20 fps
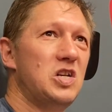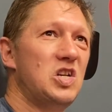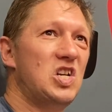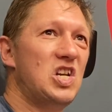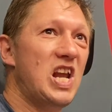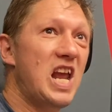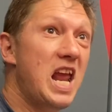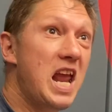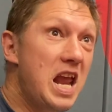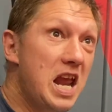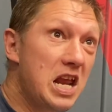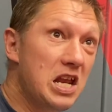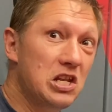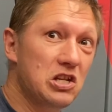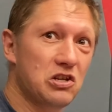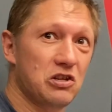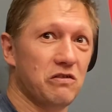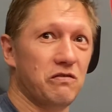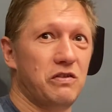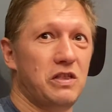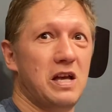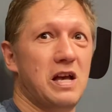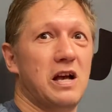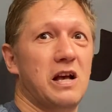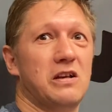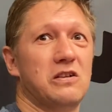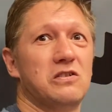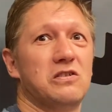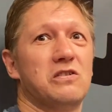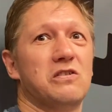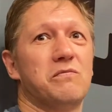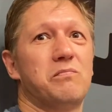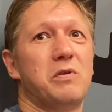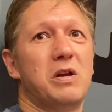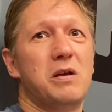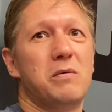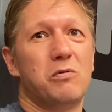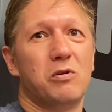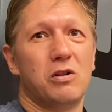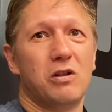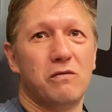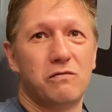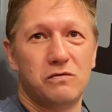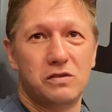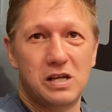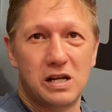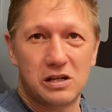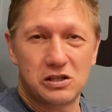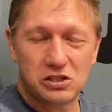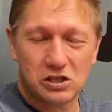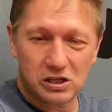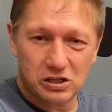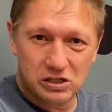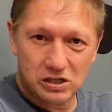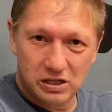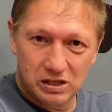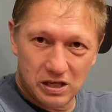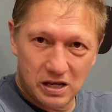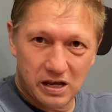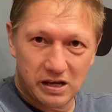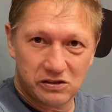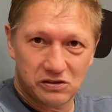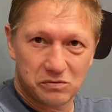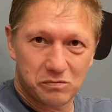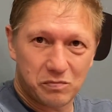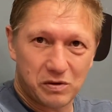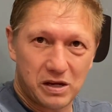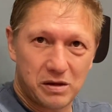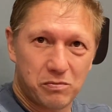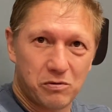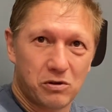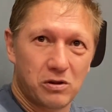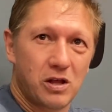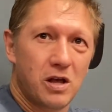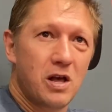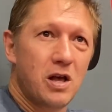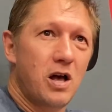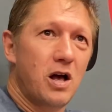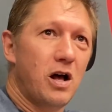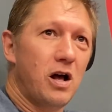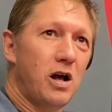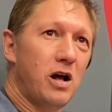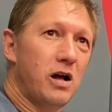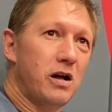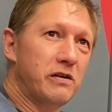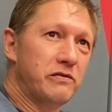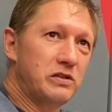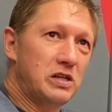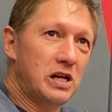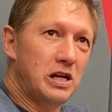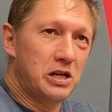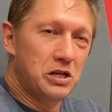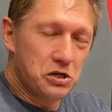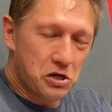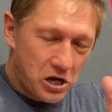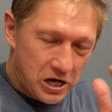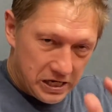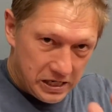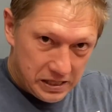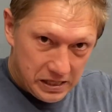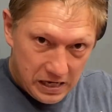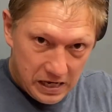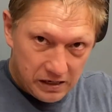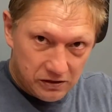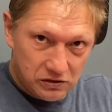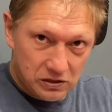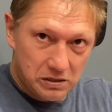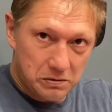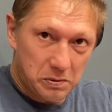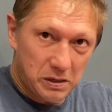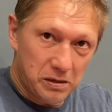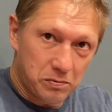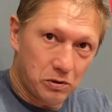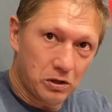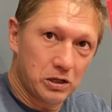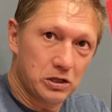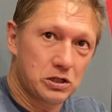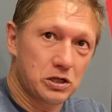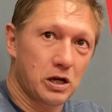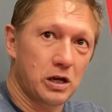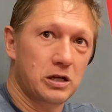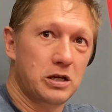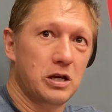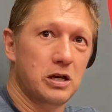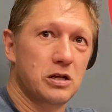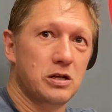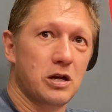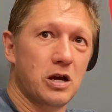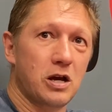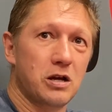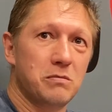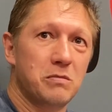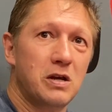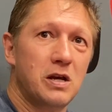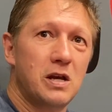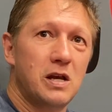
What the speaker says: tens of thousands of people, of nearly 60,000 people, of nearly 90,000 people in Tokyo Dome,